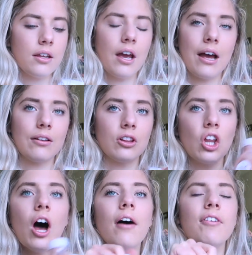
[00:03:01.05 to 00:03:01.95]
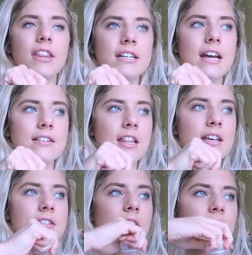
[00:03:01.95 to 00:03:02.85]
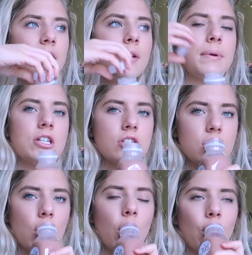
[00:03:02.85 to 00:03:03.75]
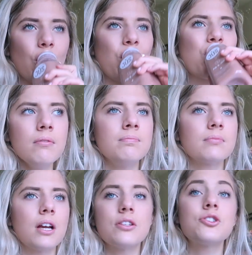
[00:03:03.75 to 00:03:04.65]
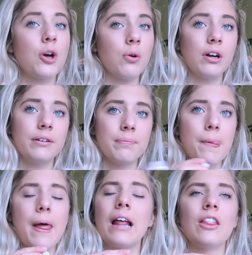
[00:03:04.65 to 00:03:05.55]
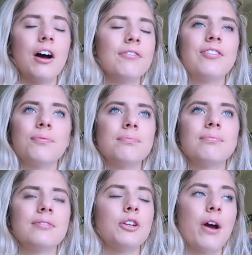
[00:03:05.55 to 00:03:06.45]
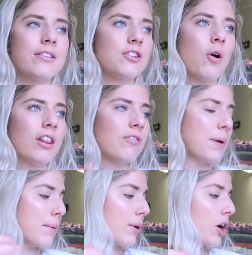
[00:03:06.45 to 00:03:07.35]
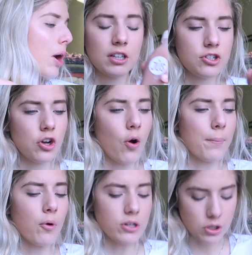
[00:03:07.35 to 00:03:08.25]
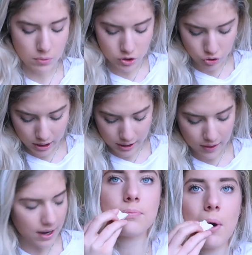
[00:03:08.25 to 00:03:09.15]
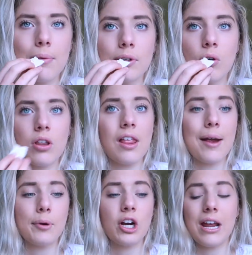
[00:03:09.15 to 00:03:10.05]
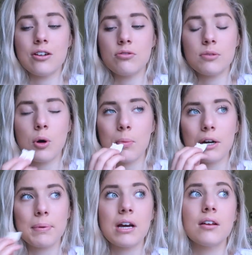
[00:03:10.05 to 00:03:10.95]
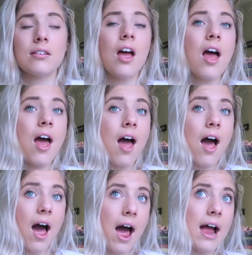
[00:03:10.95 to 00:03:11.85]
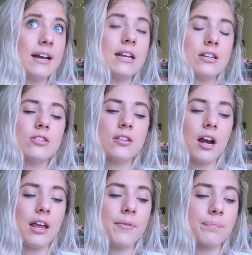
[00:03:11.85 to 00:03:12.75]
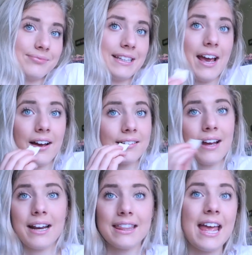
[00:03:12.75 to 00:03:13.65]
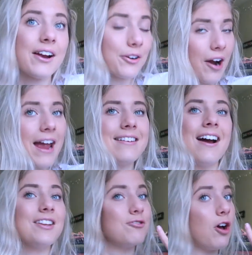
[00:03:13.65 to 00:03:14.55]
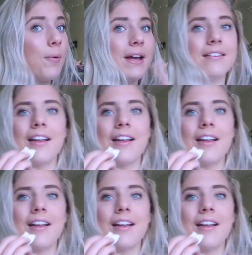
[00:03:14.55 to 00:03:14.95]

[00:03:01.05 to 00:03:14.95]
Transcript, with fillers: yeah, I love the taste of this. Like, let me just, mm, it's so good. I love you guys know I love peanut butter. So I'm going to drink this, probably go to the library and do some homework because I need to study. Yeah, gotta get that grind on, you know it.